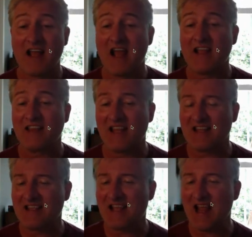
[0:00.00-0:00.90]
and
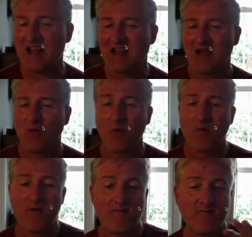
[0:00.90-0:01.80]
today will
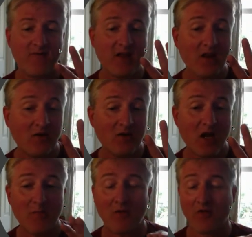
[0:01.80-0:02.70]
be video
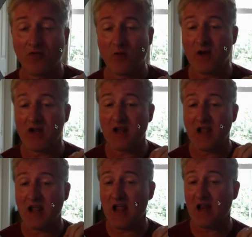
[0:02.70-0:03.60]
number 3
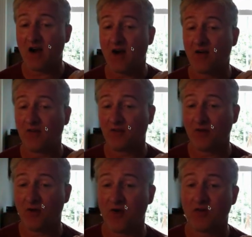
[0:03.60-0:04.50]
in our
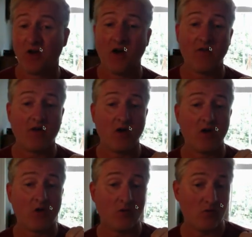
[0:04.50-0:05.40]
series of
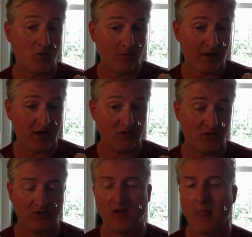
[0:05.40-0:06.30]
Groove
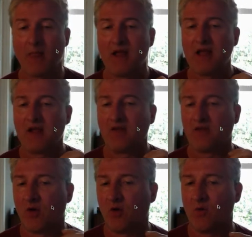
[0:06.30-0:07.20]
Pages.
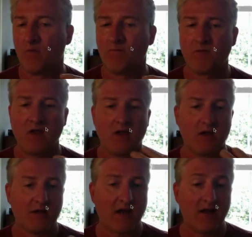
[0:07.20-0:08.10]
So
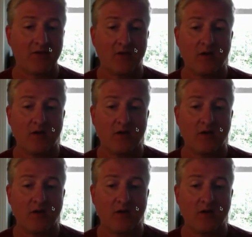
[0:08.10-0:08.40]
guys,